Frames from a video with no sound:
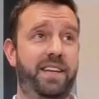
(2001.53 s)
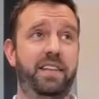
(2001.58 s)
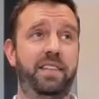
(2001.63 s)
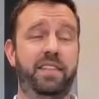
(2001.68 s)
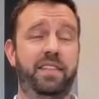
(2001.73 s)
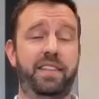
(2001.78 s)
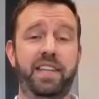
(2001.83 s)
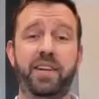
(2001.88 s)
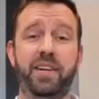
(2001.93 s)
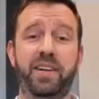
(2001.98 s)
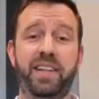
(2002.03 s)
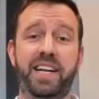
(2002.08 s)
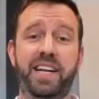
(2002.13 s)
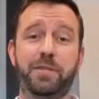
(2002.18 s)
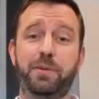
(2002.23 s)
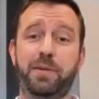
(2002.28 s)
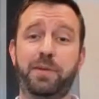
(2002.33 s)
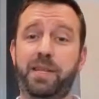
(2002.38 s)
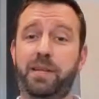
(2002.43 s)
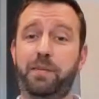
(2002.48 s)
in theory,
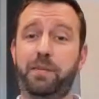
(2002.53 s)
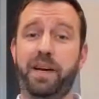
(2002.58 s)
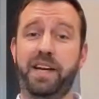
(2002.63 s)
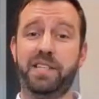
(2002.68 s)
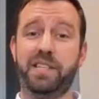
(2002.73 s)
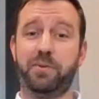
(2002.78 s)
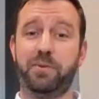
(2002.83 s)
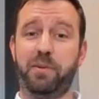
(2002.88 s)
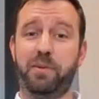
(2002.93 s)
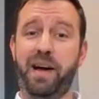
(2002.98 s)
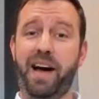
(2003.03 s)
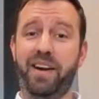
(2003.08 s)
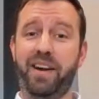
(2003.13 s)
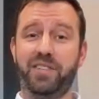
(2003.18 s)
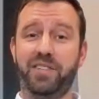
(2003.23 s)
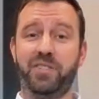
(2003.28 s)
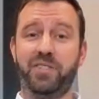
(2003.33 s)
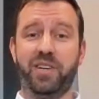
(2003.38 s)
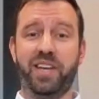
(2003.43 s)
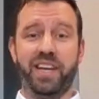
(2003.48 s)
that's what the debates were
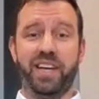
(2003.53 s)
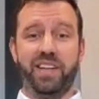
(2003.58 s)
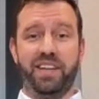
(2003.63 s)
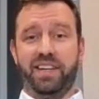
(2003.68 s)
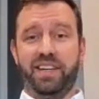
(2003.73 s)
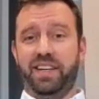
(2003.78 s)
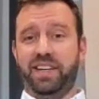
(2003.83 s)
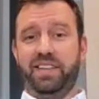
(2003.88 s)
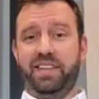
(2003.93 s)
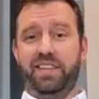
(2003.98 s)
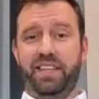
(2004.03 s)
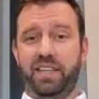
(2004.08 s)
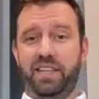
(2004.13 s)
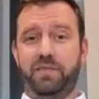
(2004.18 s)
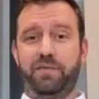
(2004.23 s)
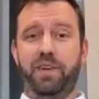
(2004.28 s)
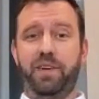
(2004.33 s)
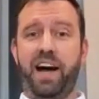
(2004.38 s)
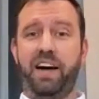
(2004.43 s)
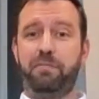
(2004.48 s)
about. Is you get
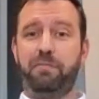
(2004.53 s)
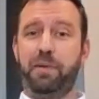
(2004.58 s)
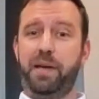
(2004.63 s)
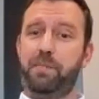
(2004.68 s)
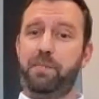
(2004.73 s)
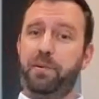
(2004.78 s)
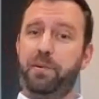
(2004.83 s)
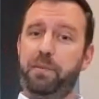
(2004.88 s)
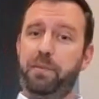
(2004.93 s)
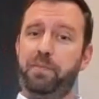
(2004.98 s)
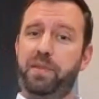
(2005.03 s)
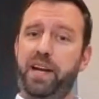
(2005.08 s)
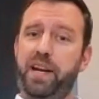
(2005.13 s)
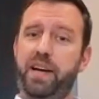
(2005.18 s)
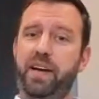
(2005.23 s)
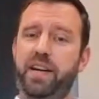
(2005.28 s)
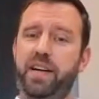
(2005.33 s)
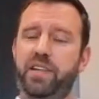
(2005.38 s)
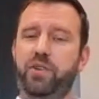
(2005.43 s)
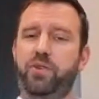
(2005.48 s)
these five people up
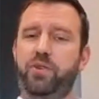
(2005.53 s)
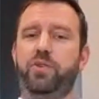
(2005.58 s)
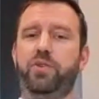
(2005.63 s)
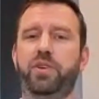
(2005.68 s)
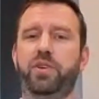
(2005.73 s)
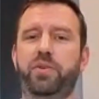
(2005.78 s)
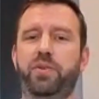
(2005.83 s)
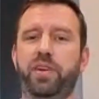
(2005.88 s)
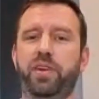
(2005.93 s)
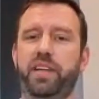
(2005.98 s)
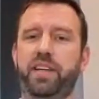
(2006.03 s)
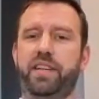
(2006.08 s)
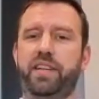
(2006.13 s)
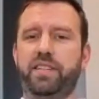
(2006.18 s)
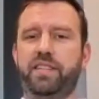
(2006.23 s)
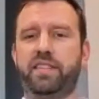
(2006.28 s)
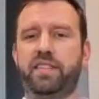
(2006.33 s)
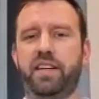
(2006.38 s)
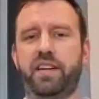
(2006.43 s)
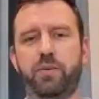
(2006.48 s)
there, and you really
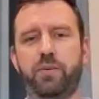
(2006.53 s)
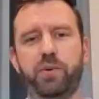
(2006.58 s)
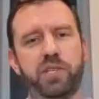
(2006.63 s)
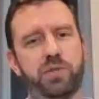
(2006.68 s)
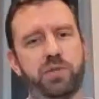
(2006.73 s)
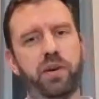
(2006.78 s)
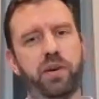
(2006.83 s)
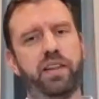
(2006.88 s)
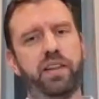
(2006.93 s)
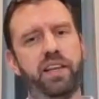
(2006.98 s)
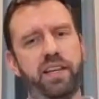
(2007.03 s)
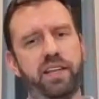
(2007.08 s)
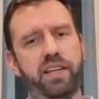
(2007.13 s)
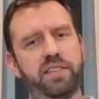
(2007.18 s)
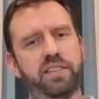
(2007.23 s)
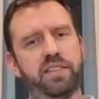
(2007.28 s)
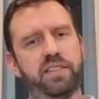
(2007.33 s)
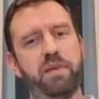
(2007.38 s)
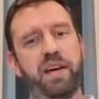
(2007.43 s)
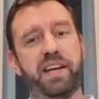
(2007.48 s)
consider which one of
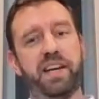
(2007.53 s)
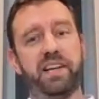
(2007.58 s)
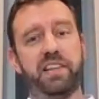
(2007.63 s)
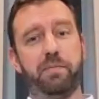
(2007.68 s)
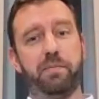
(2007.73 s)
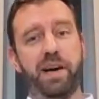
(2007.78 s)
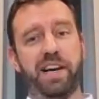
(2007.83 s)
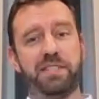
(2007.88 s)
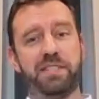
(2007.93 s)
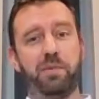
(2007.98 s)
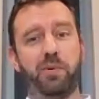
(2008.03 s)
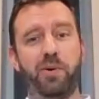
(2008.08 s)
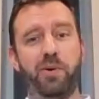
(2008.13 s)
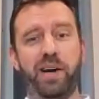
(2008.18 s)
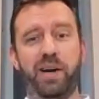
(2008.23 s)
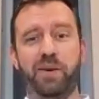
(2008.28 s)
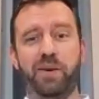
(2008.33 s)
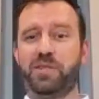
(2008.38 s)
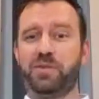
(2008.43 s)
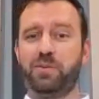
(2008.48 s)
these is making the best
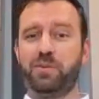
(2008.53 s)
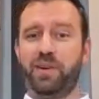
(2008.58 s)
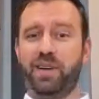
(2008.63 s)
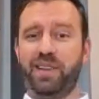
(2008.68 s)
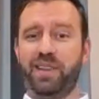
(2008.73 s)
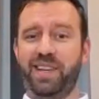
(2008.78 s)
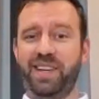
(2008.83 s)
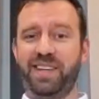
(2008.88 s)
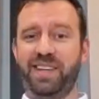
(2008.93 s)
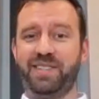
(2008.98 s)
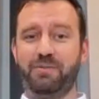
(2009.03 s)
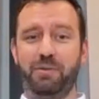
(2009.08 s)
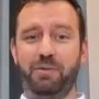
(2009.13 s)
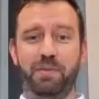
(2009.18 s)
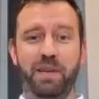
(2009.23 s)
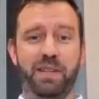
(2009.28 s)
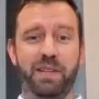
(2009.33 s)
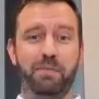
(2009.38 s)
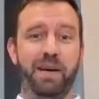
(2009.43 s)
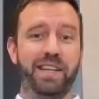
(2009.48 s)
point, which one of these
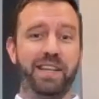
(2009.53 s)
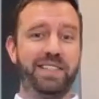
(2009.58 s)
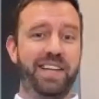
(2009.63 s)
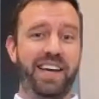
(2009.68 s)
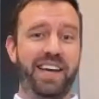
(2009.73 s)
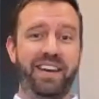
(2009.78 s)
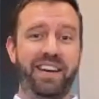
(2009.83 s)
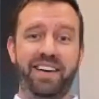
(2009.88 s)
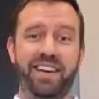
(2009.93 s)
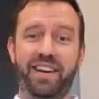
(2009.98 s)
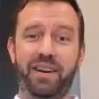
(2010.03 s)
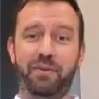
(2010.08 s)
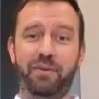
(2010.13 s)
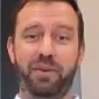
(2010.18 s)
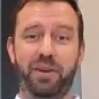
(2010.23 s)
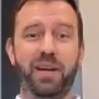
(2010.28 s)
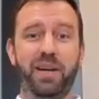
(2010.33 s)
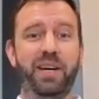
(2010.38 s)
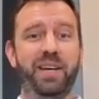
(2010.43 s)
would be the best candidate.